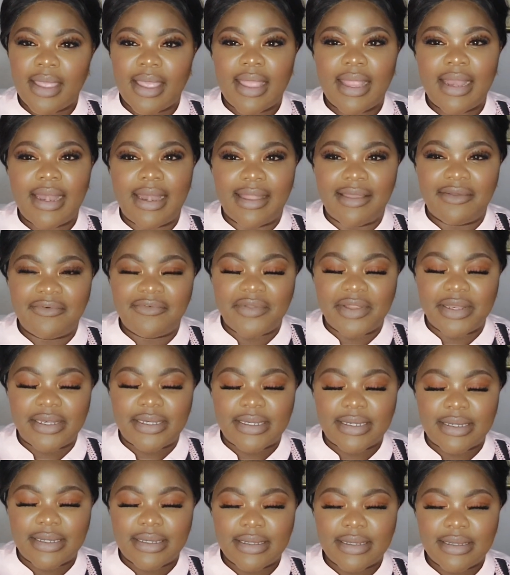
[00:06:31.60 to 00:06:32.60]
I love
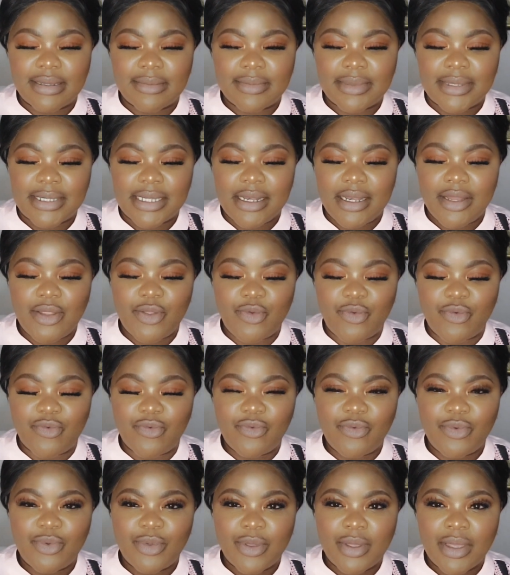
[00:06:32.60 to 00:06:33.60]
it. I'm telling
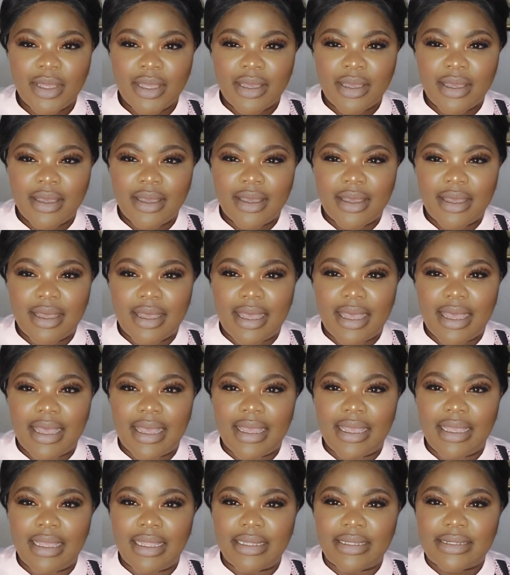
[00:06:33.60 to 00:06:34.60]
you
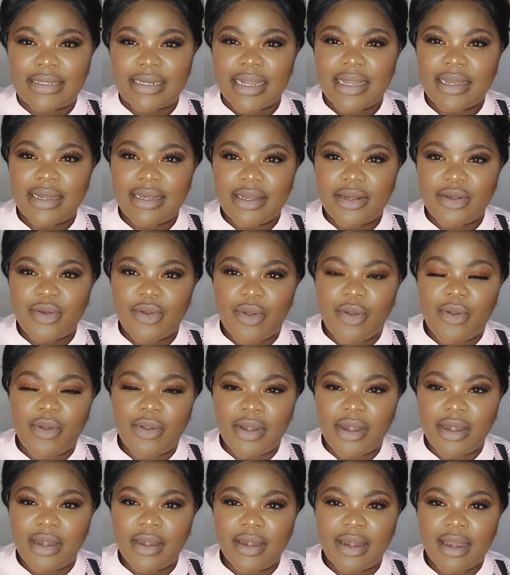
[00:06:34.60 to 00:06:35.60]
I tried it
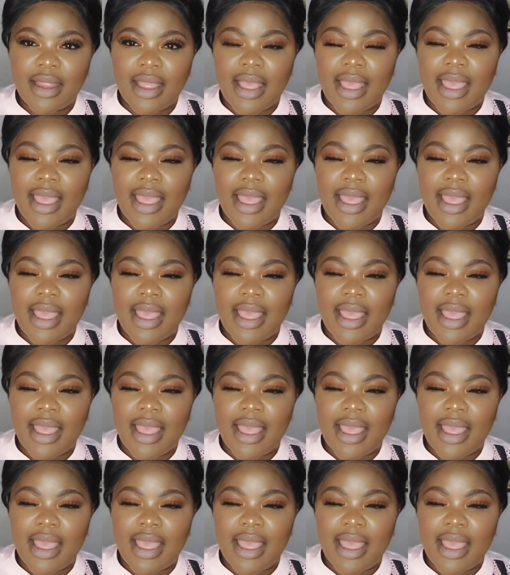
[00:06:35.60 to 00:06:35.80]
on.